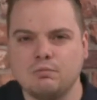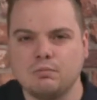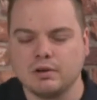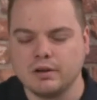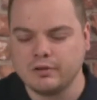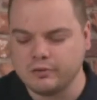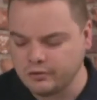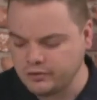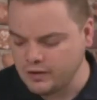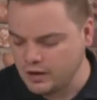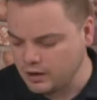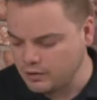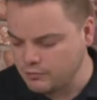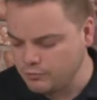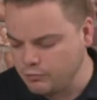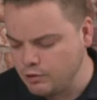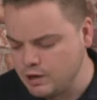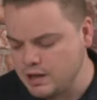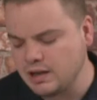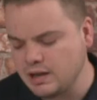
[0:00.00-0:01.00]
but it's still
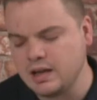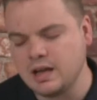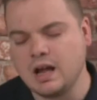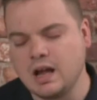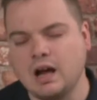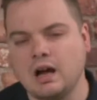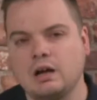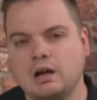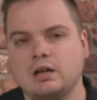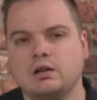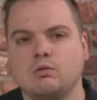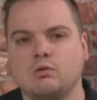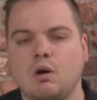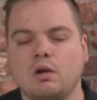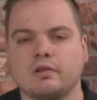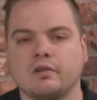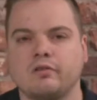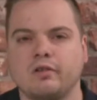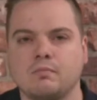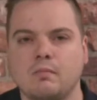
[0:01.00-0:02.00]
a really high
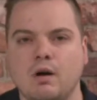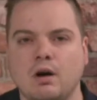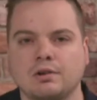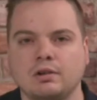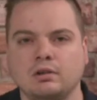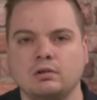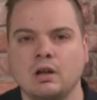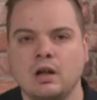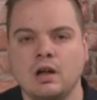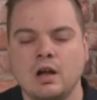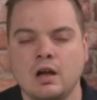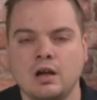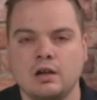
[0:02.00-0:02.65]
quality model.